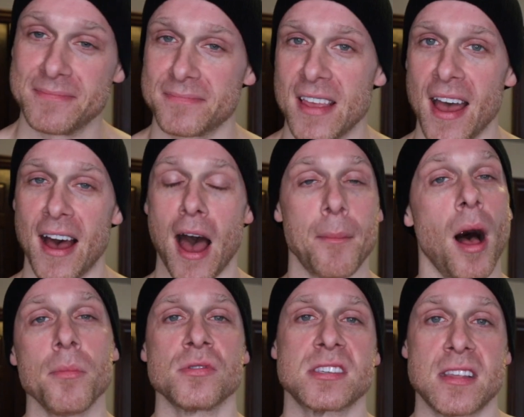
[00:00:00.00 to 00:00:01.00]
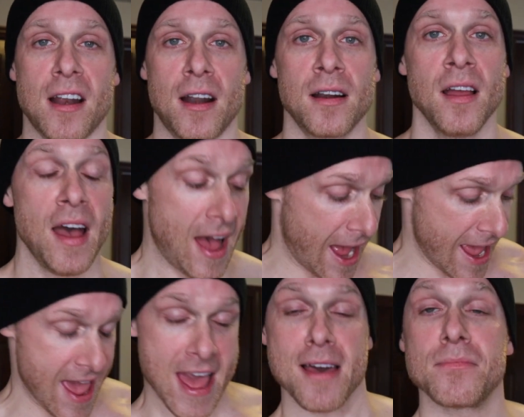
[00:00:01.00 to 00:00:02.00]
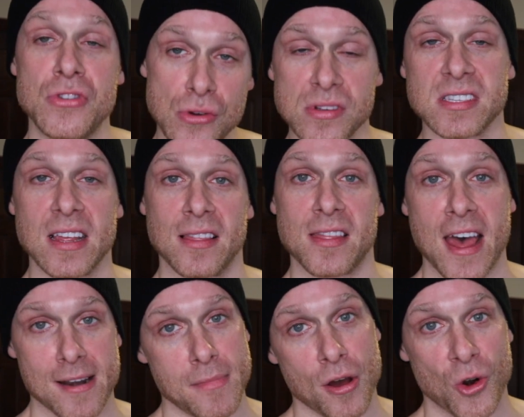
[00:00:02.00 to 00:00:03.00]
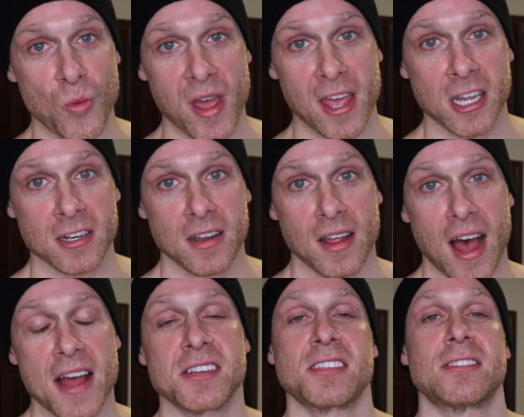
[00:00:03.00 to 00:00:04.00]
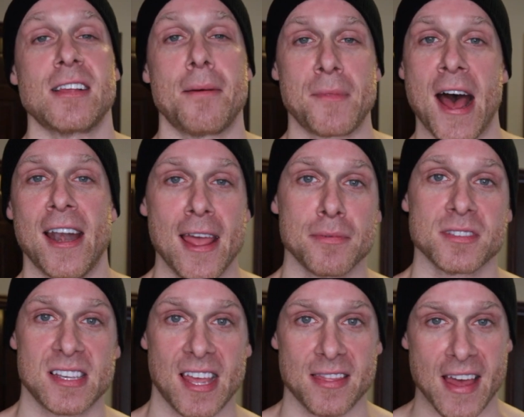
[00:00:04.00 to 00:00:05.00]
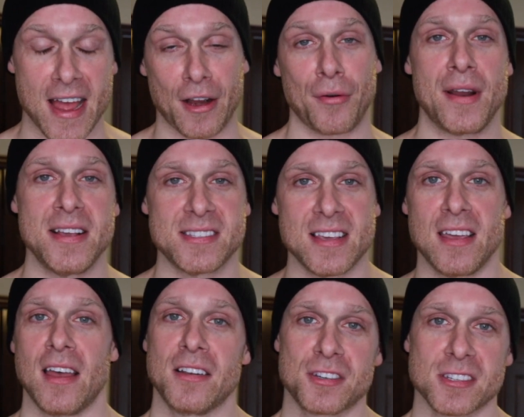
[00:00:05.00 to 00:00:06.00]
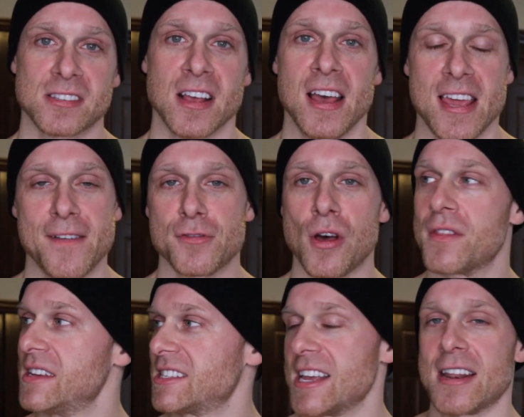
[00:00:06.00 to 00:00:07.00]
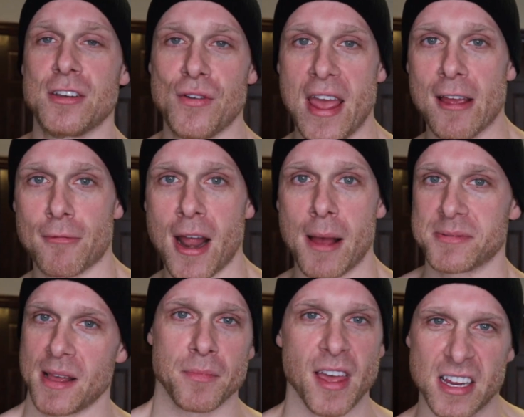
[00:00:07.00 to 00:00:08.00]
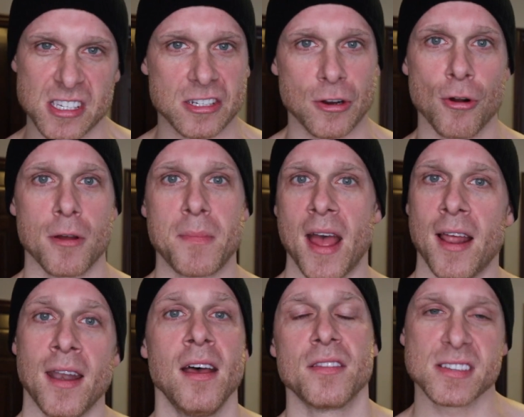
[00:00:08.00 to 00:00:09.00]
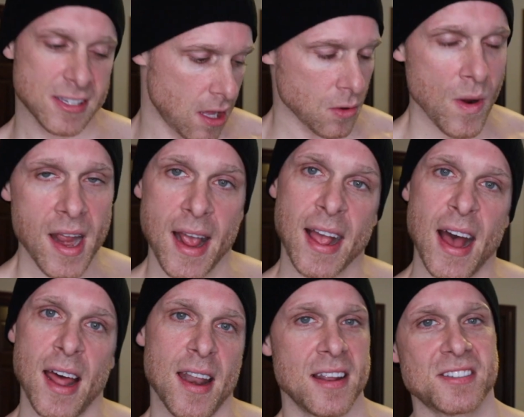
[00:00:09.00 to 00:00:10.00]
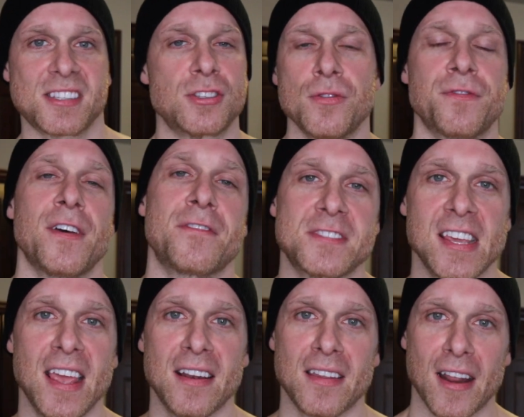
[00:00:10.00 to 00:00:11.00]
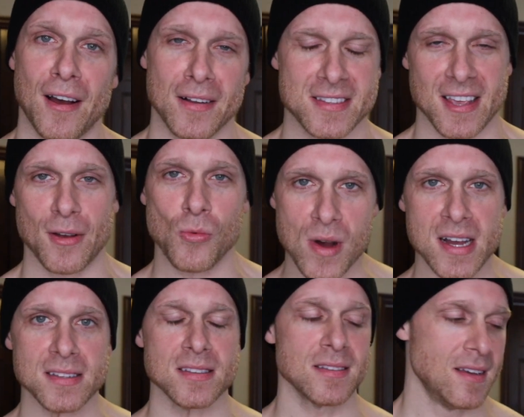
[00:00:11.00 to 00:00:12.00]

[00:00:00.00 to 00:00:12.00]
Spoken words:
yeah, I'm almost there. I am using that amount of weight. I'm not able to get that crazy, and just, even though they say to do 8 reps, I'm like, screw it, man. This is all the weight I got, and I just do 15, you know? It's like, what?